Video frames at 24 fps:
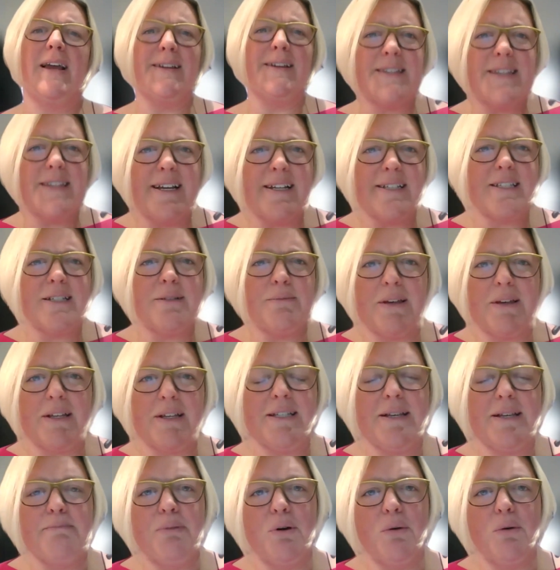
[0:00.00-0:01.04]
That's something
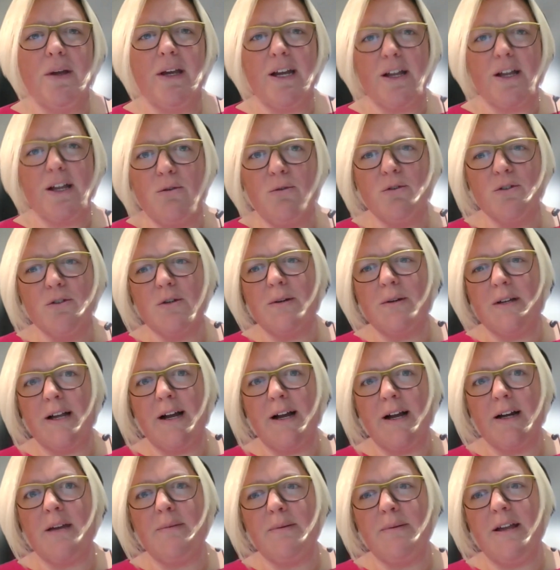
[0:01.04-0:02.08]
simple we can all do in
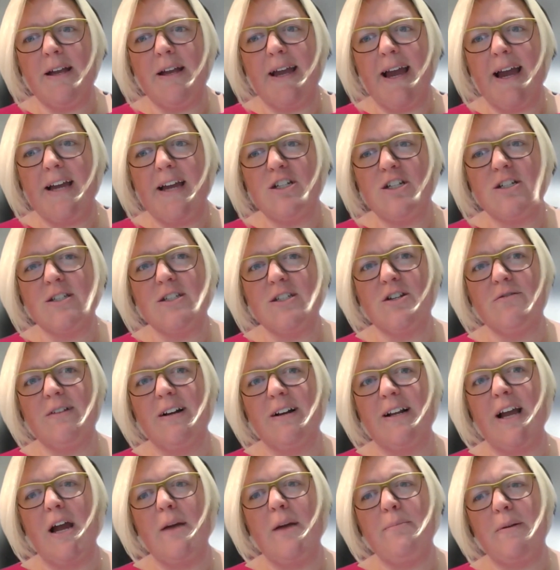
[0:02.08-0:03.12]
our communications to
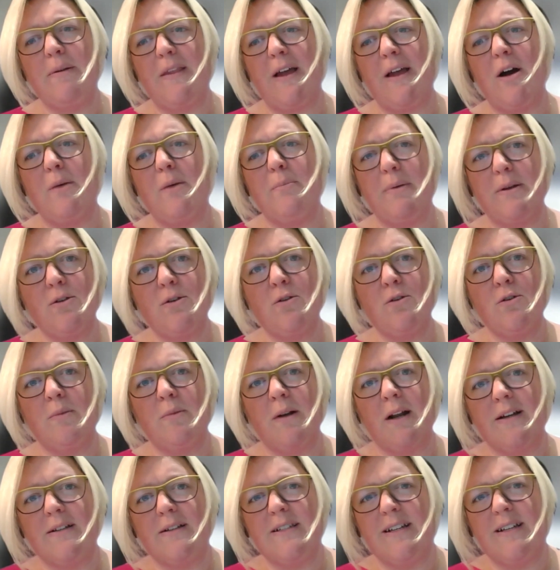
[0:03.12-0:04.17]
really open that up and
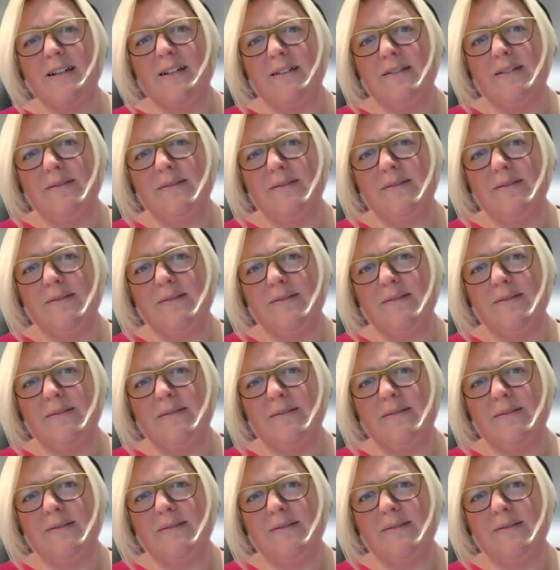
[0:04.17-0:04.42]
normalize it.